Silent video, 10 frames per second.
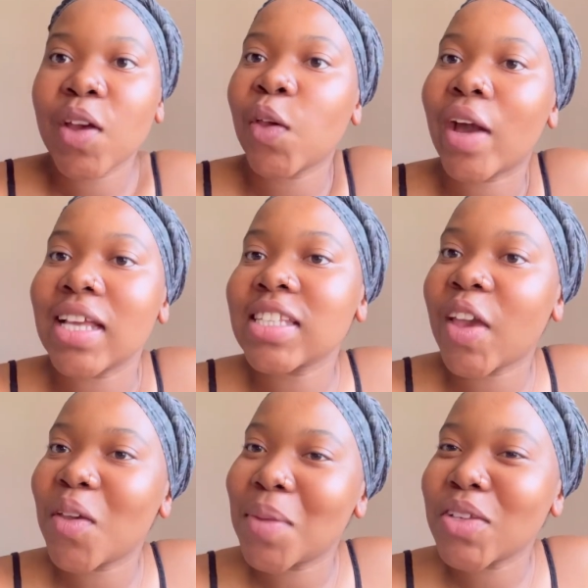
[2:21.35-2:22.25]
Yo guys, can
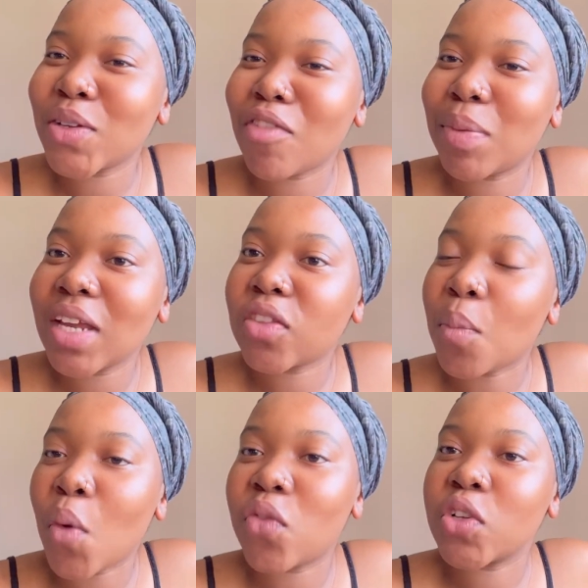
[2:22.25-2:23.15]
you imagine? I've been at the
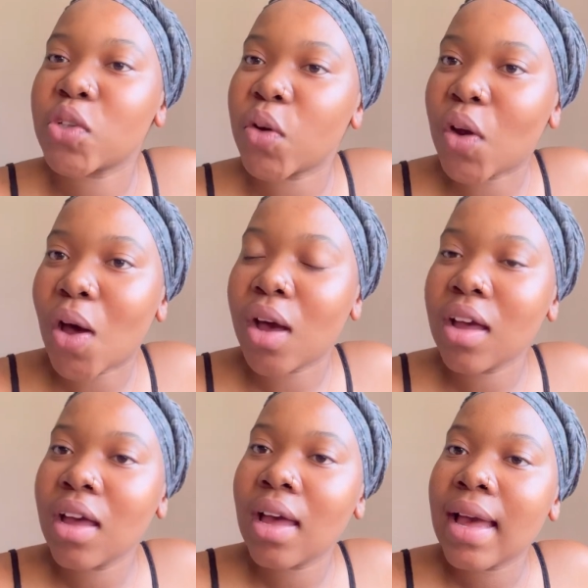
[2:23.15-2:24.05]
mall for so long,